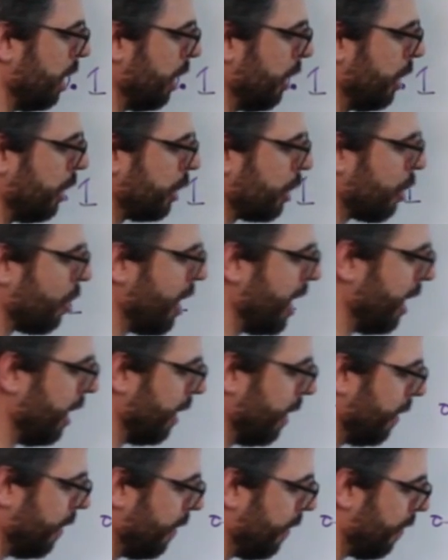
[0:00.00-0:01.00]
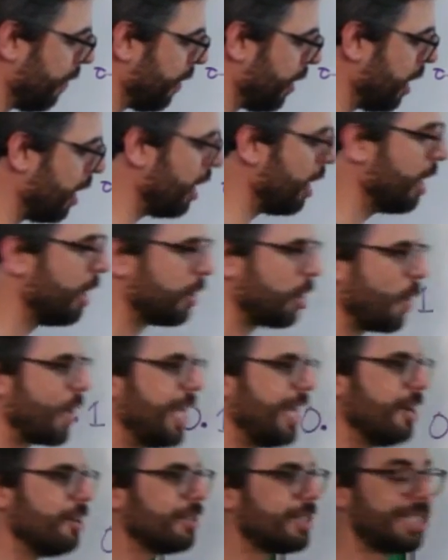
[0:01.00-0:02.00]
the screen. So
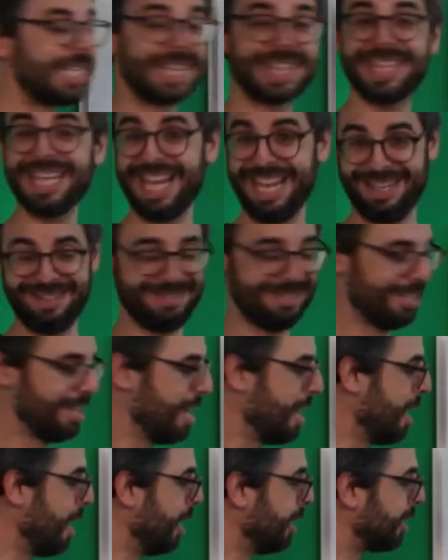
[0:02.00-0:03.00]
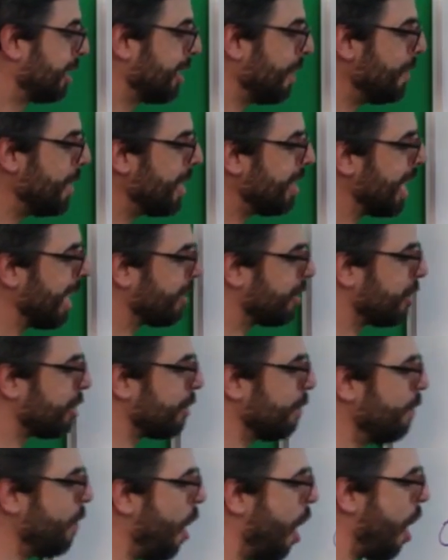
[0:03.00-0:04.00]
here's the thing. Something that's
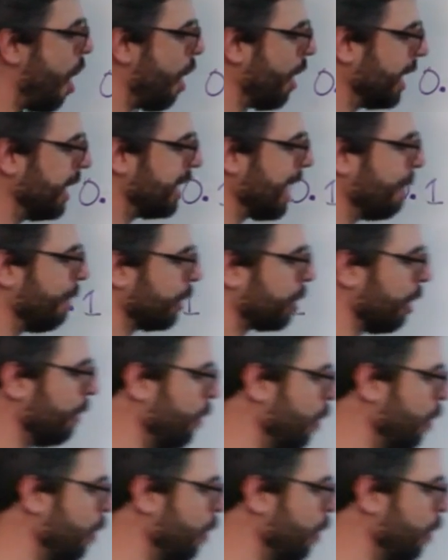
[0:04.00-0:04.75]
small is able to